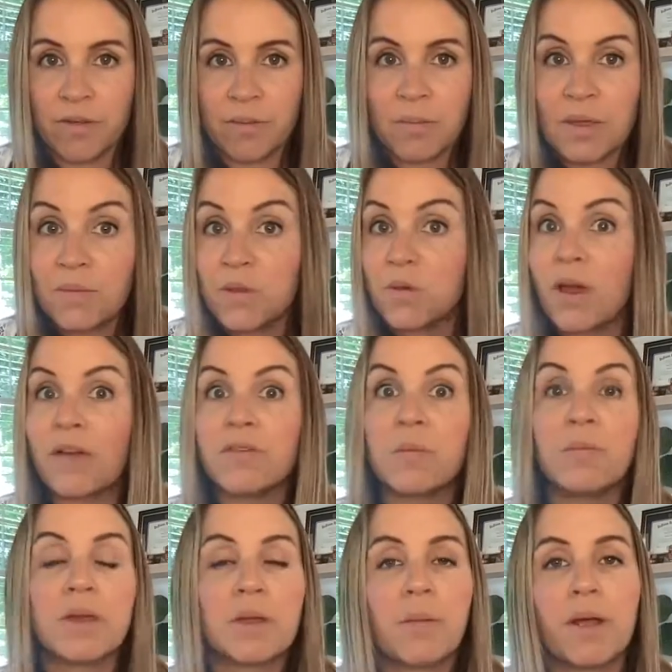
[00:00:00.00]
Maybe you have a
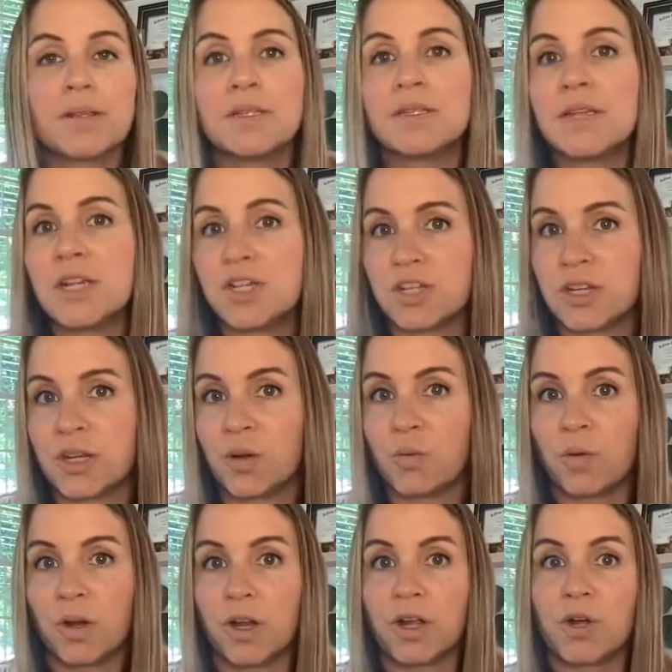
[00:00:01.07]
big presentation at
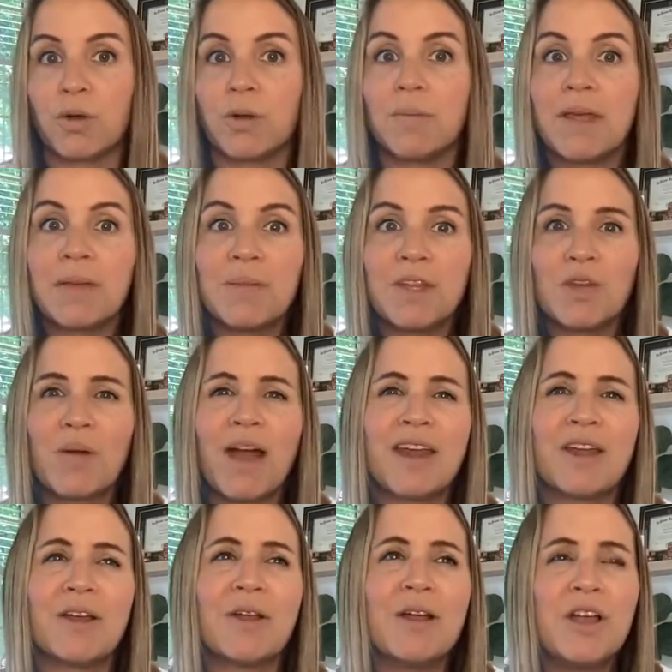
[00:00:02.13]
work, or maybe you had
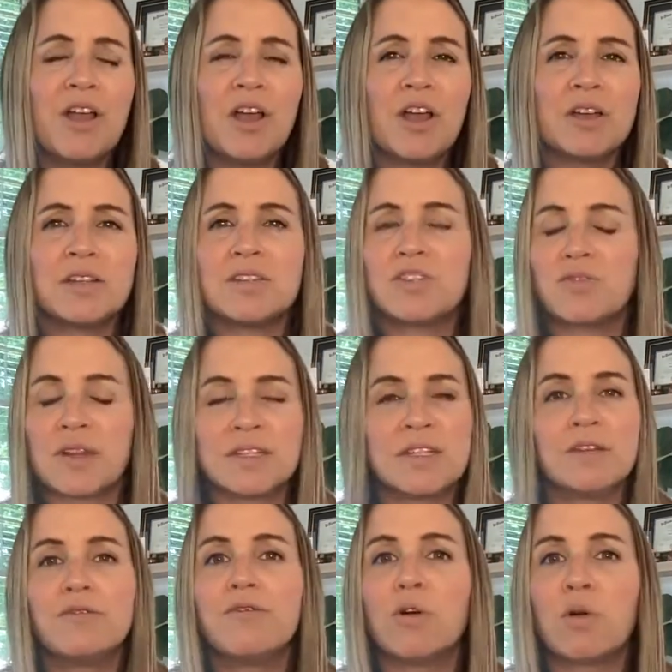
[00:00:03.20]
a, a
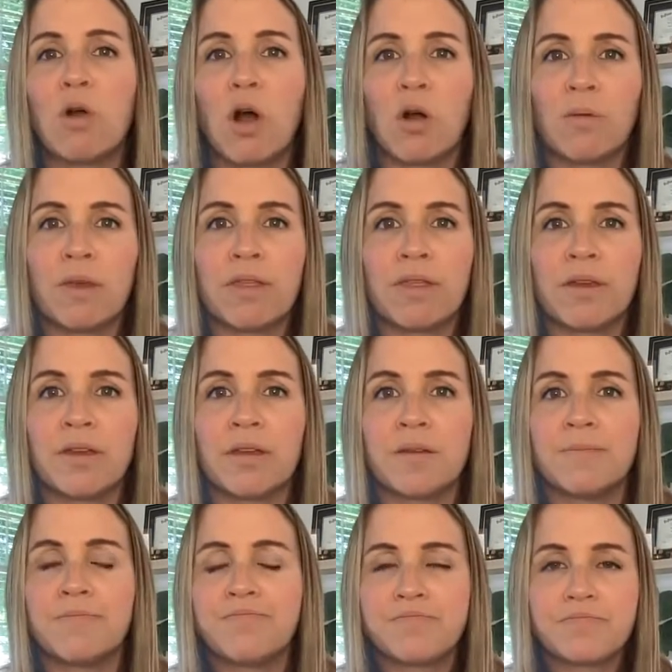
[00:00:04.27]
distressing phone call with a